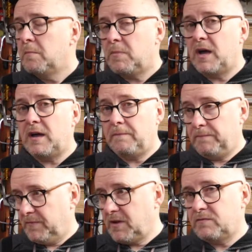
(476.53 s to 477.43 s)
But
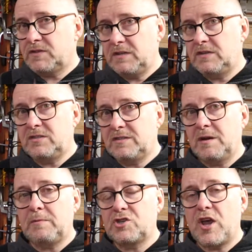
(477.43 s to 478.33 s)
obviously,
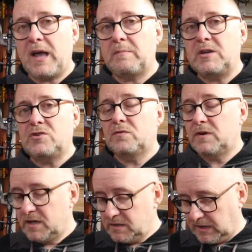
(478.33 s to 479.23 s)
double check, make sure
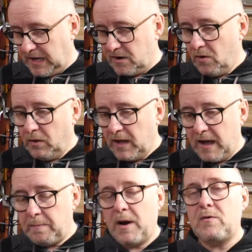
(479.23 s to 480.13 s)
it is, get it all
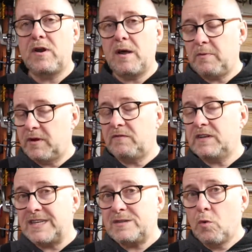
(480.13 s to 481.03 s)
there, power it up, and if it doesn't